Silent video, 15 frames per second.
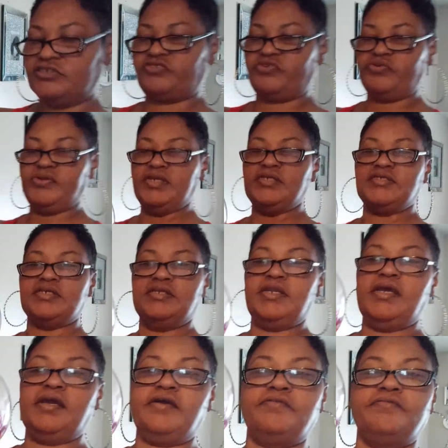threw these in
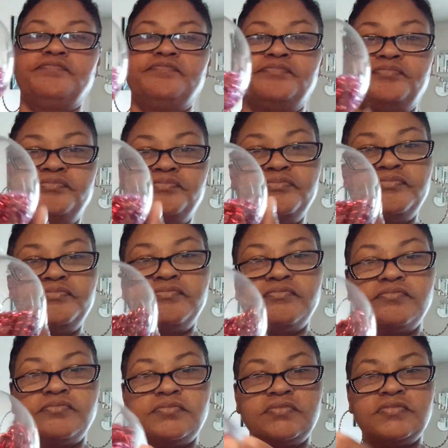there.
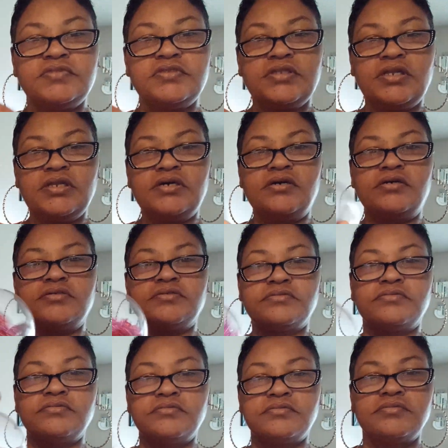The little
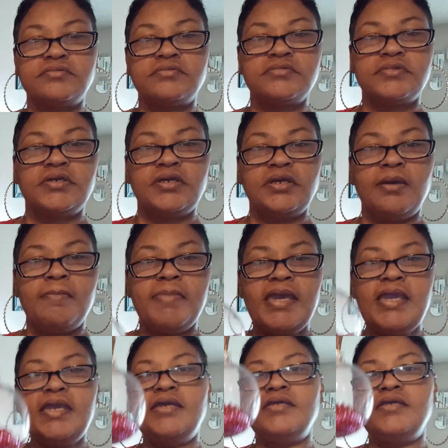
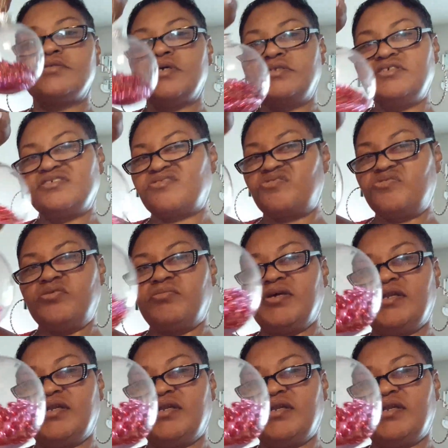beads. I just threw them in there